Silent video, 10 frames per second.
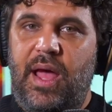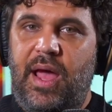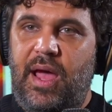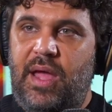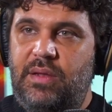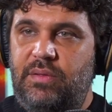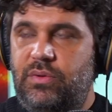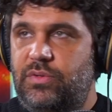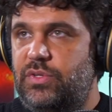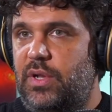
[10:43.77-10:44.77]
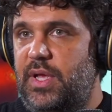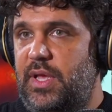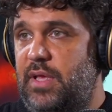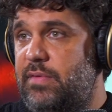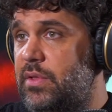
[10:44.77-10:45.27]
And
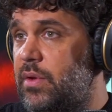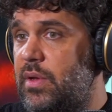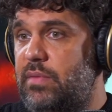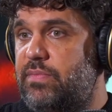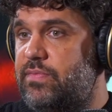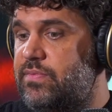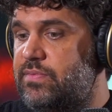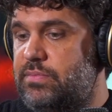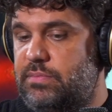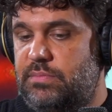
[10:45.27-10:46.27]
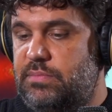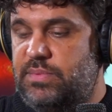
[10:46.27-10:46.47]
usually, even though if